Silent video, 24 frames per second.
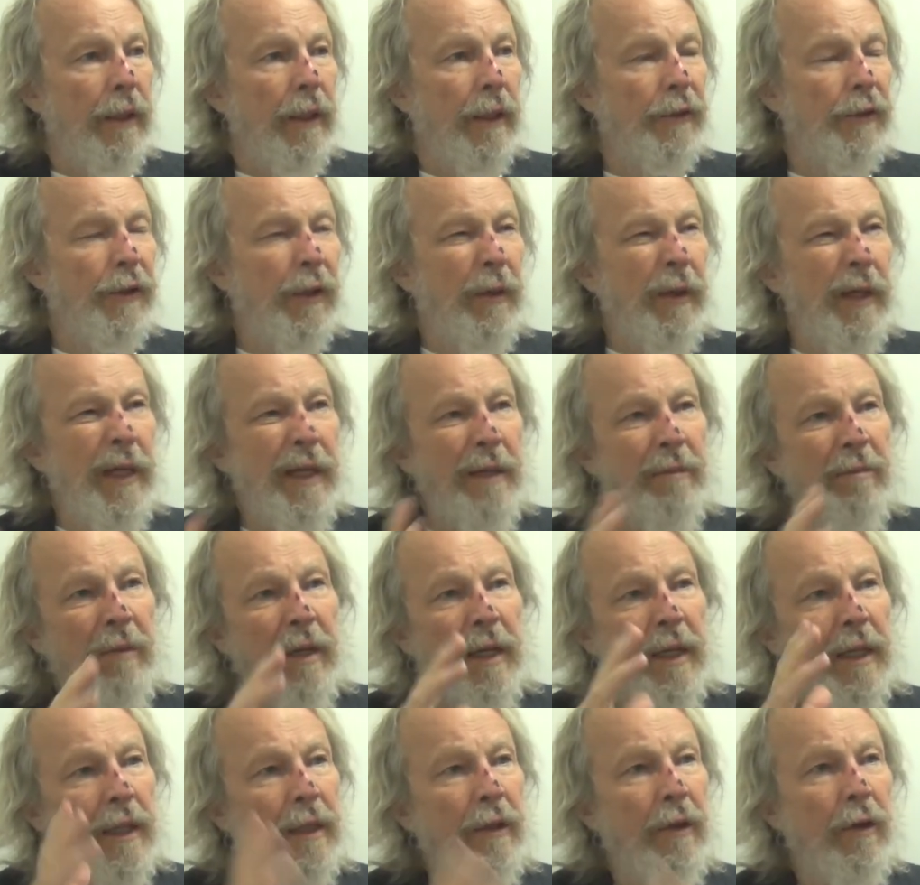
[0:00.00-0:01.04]
And so he
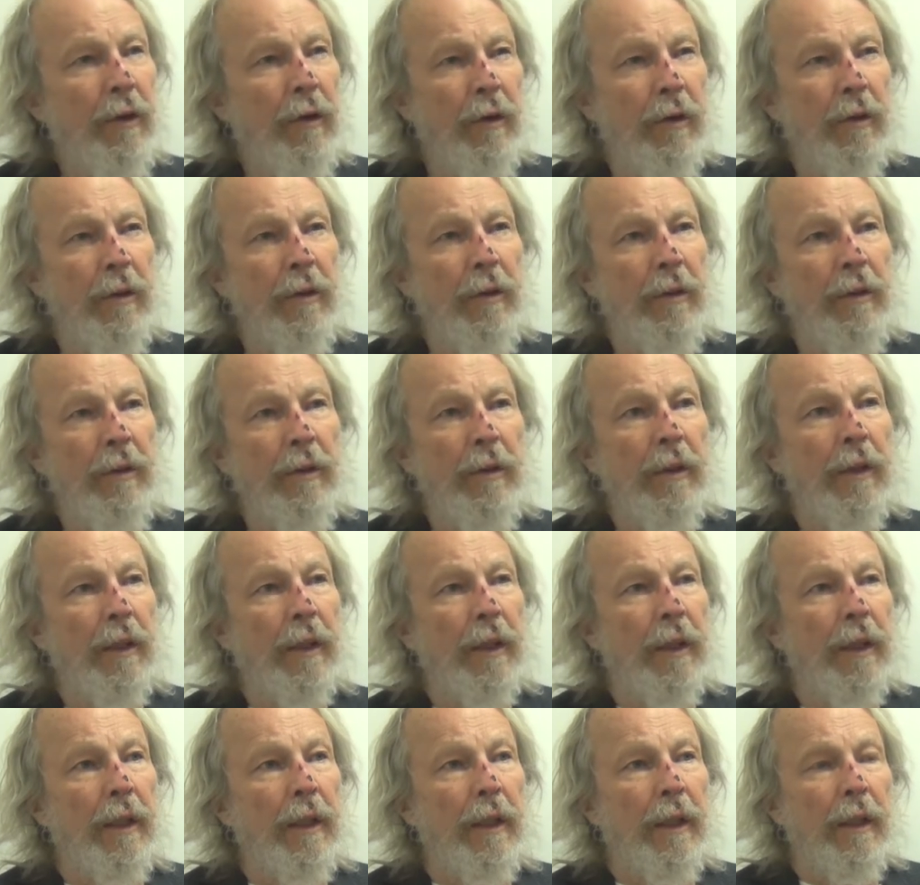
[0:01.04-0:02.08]
made her
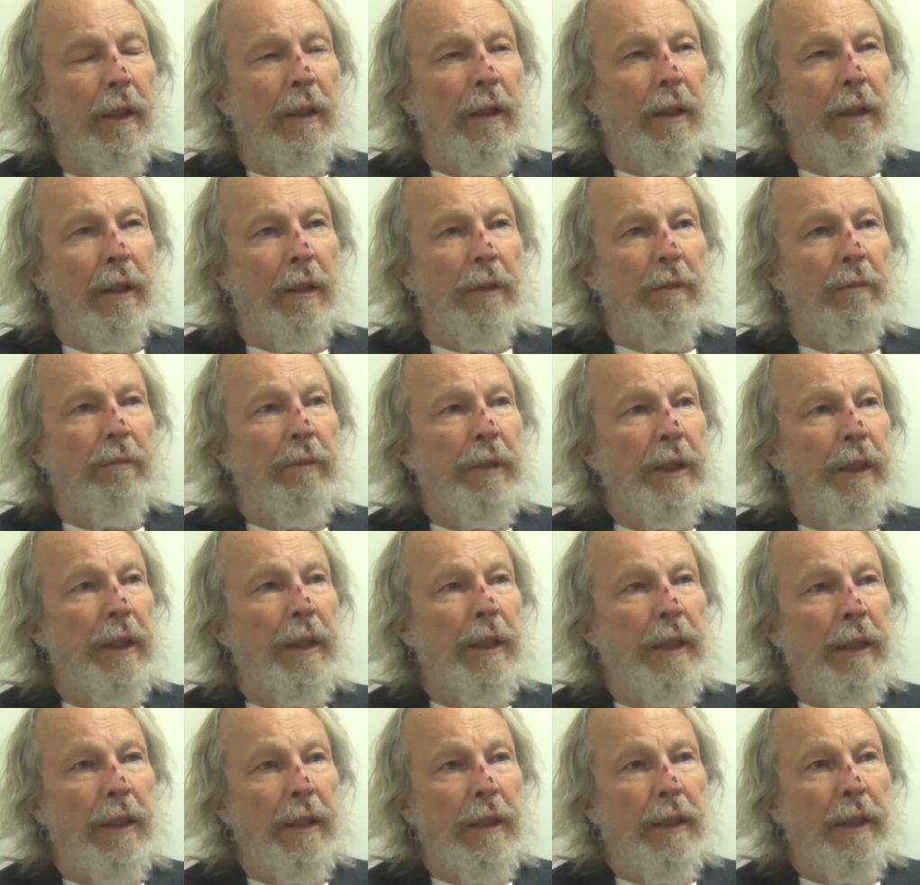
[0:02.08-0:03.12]

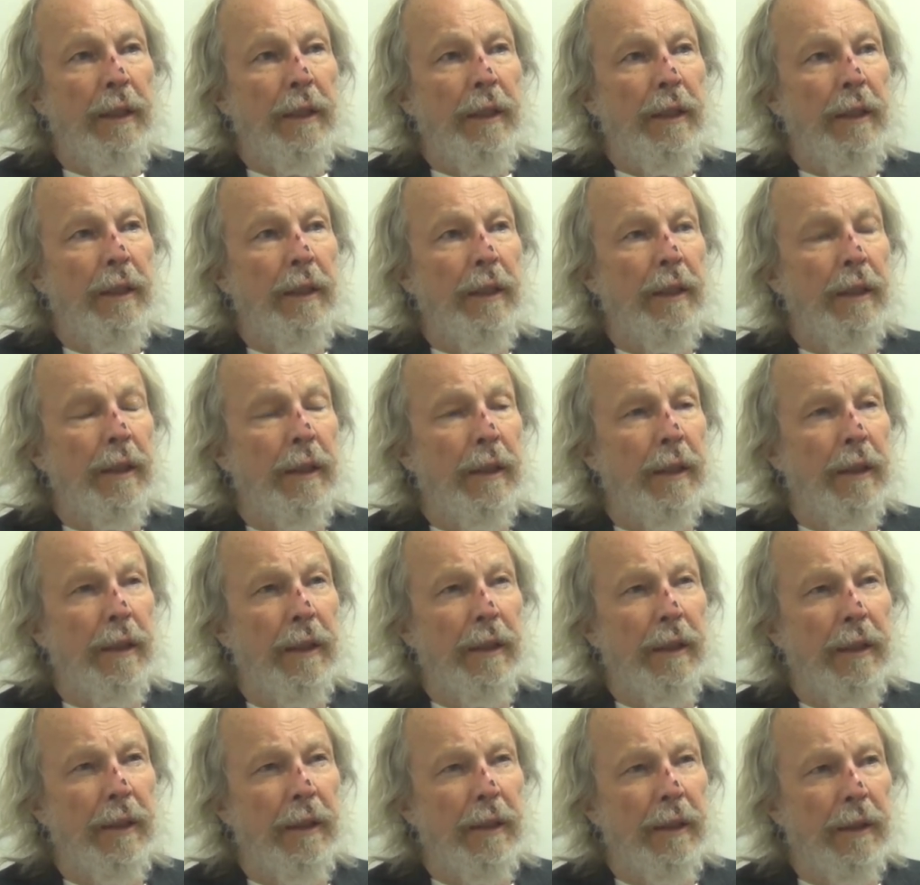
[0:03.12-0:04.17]
be
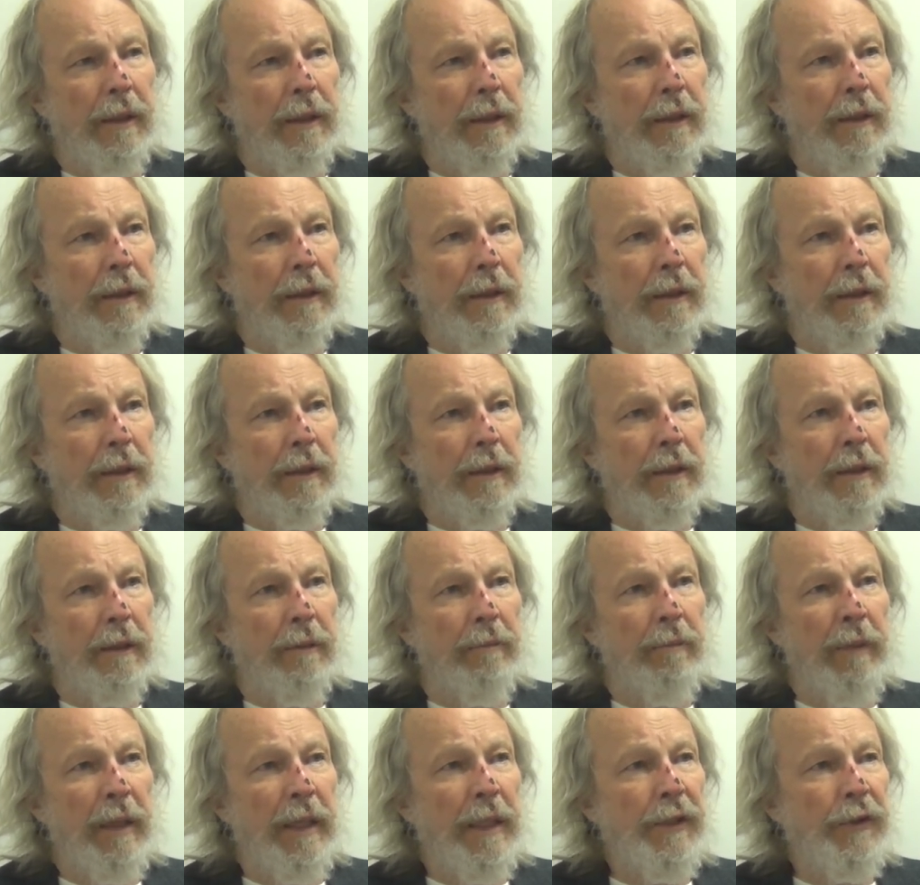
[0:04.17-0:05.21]
the
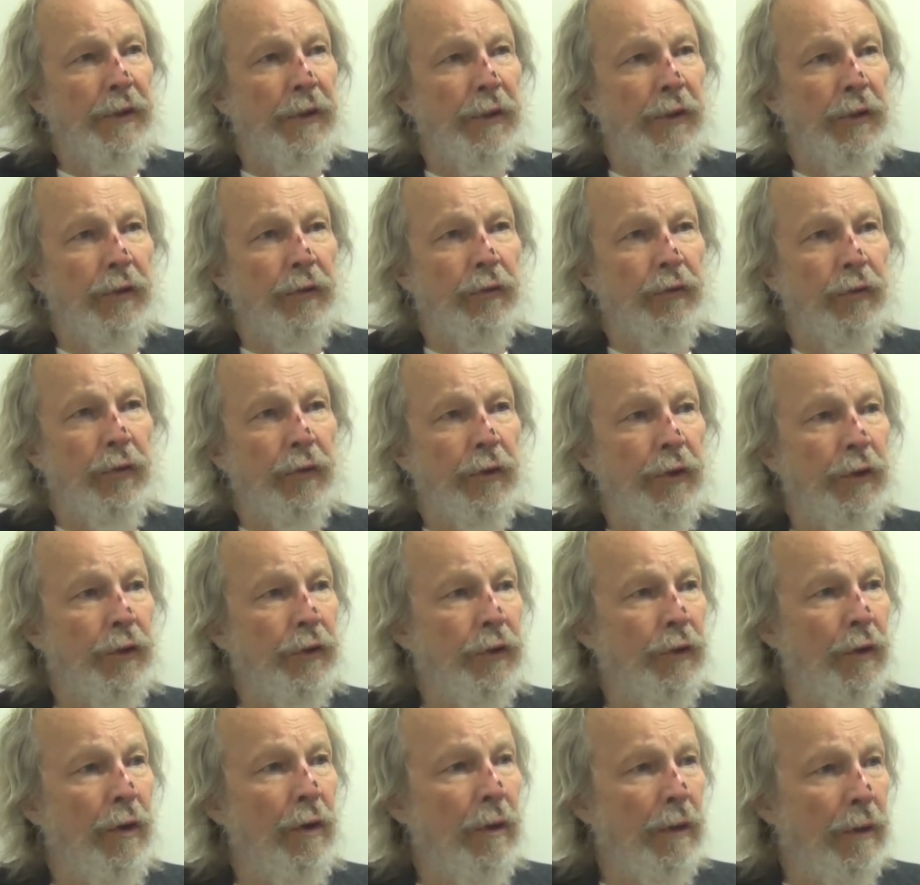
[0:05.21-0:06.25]
basis for
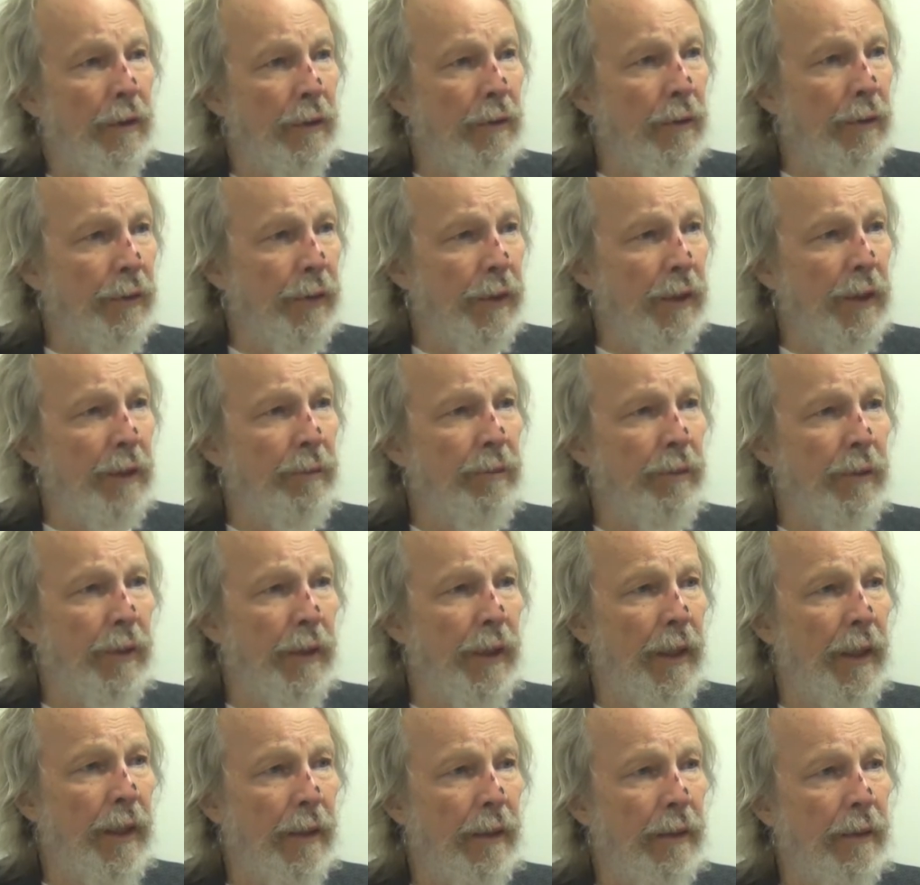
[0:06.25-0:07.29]
this article that he
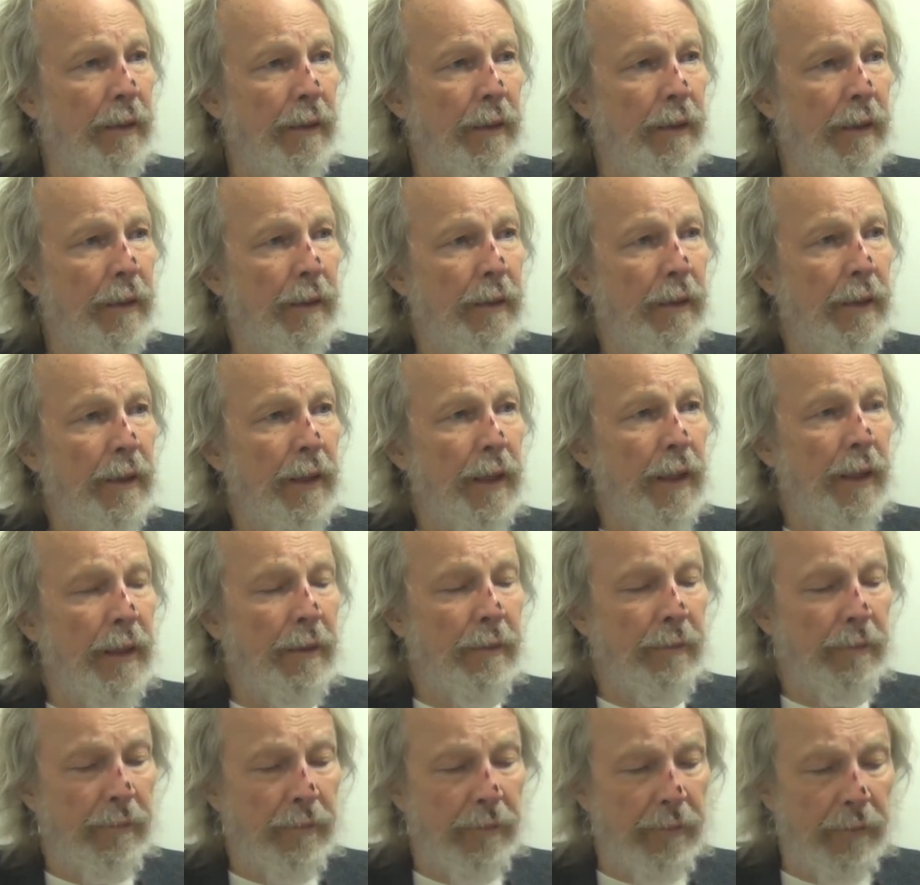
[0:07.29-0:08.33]
put out that I
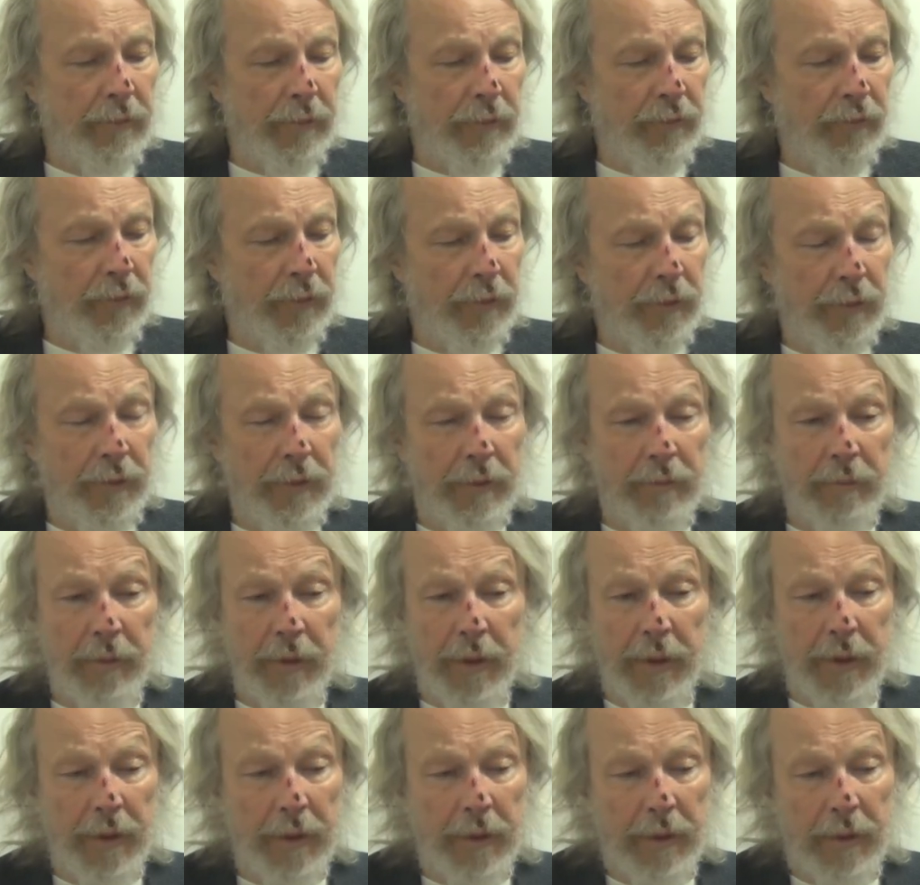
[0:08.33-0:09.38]
referred to a
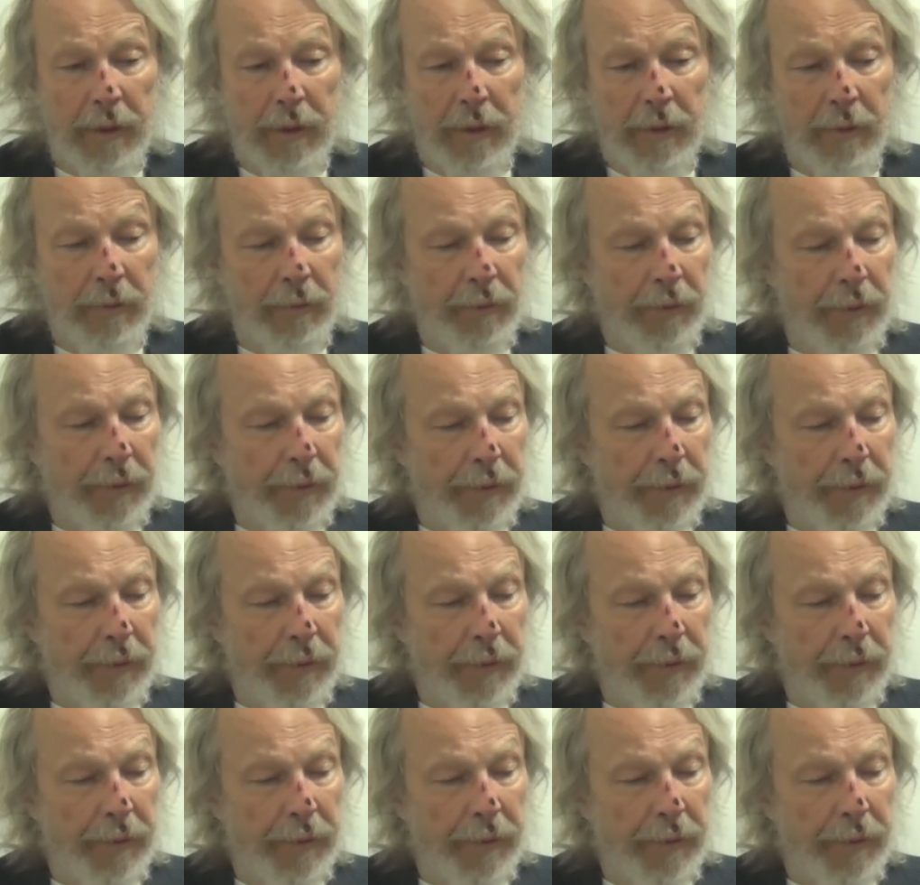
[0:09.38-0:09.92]
minute ago.